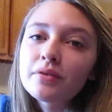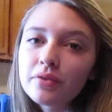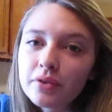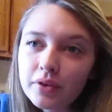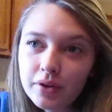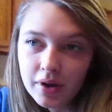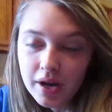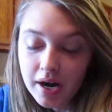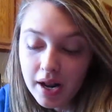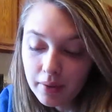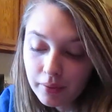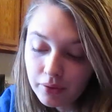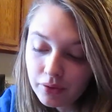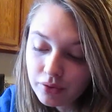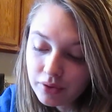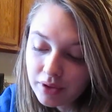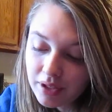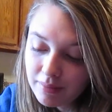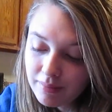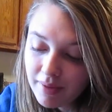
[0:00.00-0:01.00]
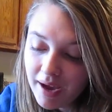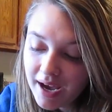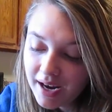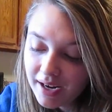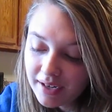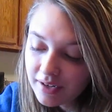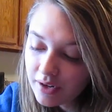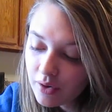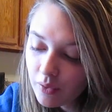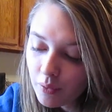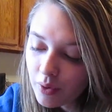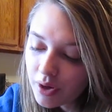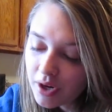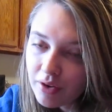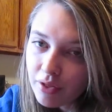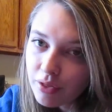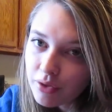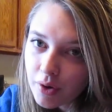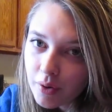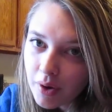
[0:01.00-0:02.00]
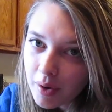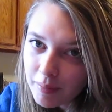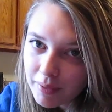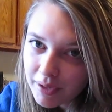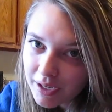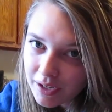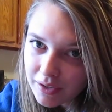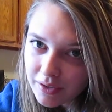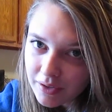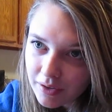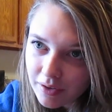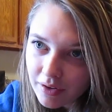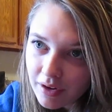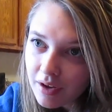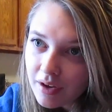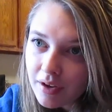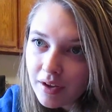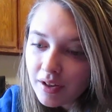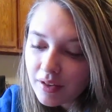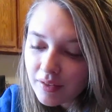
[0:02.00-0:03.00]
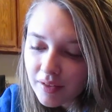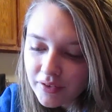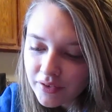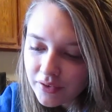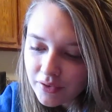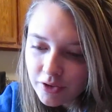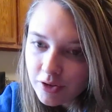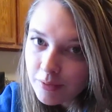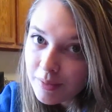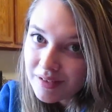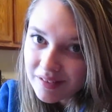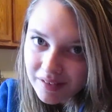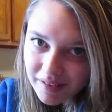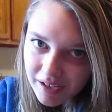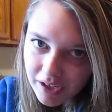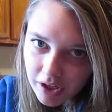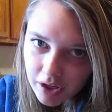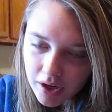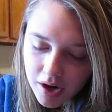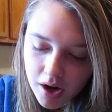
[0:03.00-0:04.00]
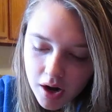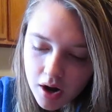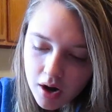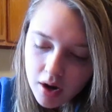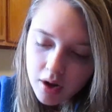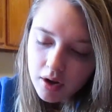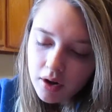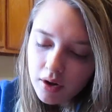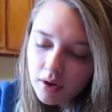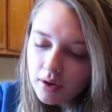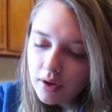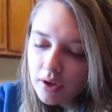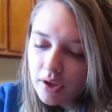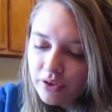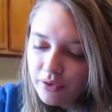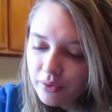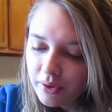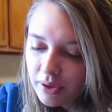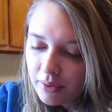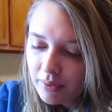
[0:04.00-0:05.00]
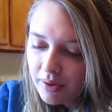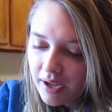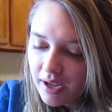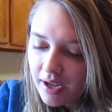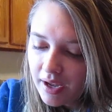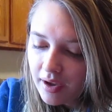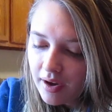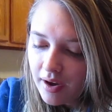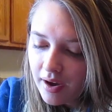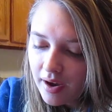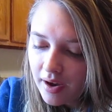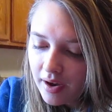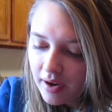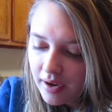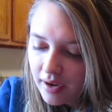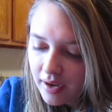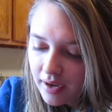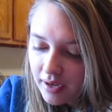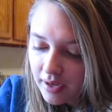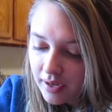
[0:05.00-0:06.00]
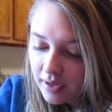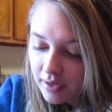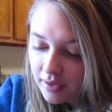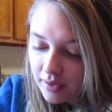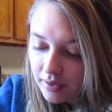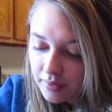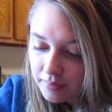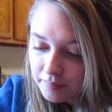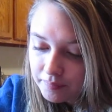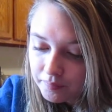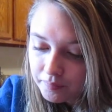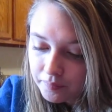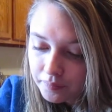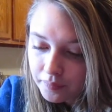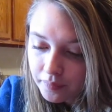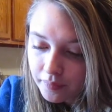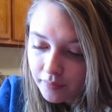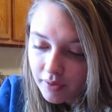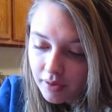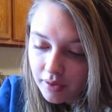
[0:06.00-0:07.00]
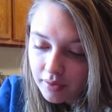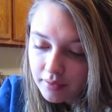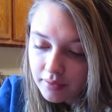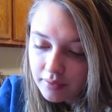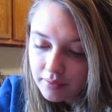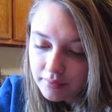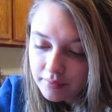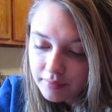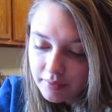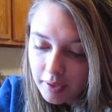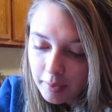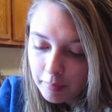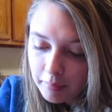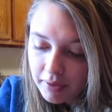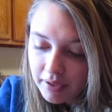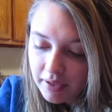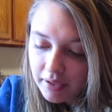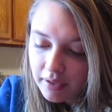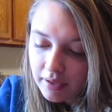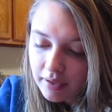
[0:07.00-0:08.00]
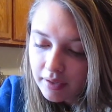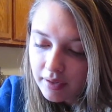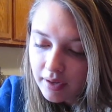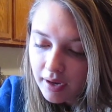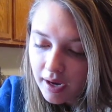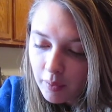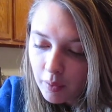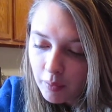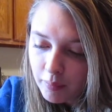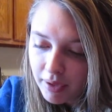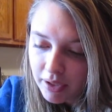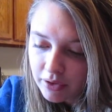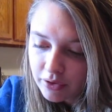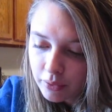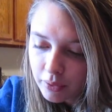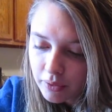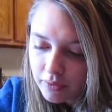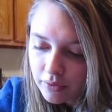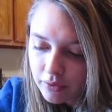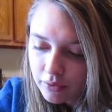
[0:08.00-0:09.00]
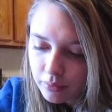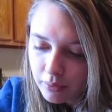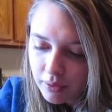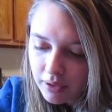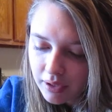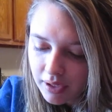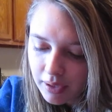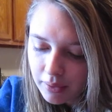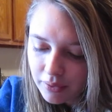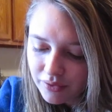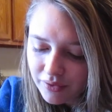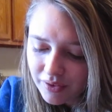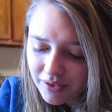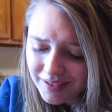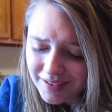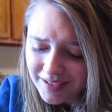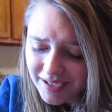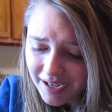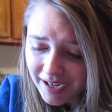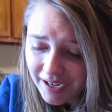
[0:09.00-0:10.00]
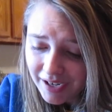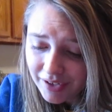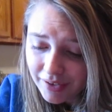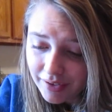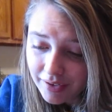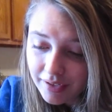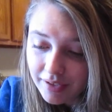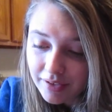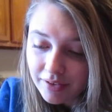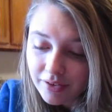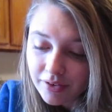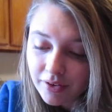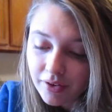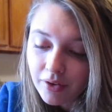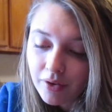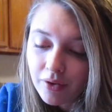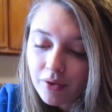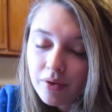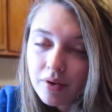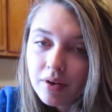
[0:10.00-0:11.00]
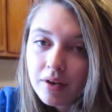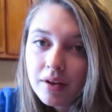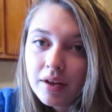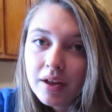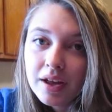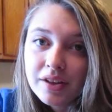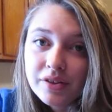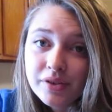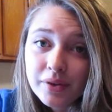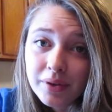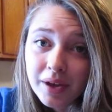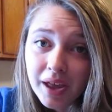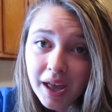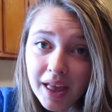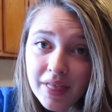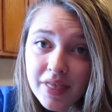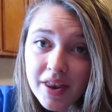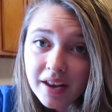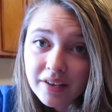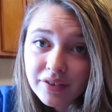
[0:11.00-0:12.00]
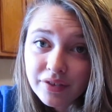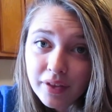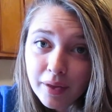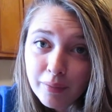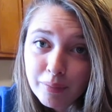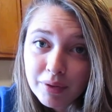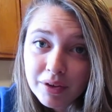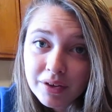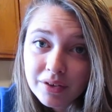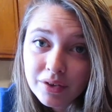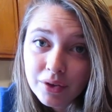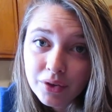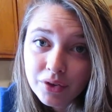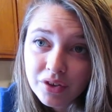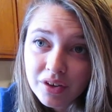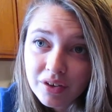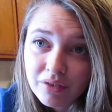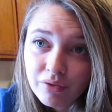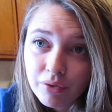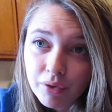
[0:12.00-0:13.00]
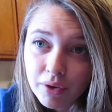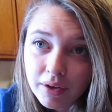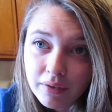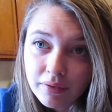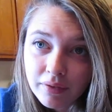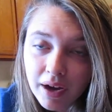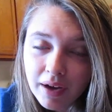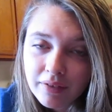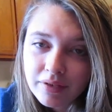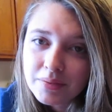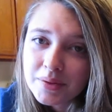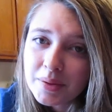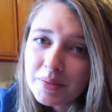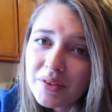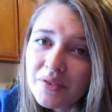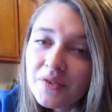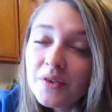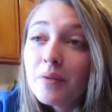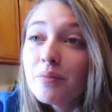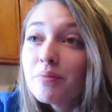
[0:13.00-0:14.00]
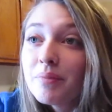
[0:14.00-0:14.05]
flu, and I was really mad. I didn't want to throw up again less than two months later. So anyway, I have been, I went back to work this week, and I was very tired, and so it's okay that I slept in until 10.45. Sometimes I feel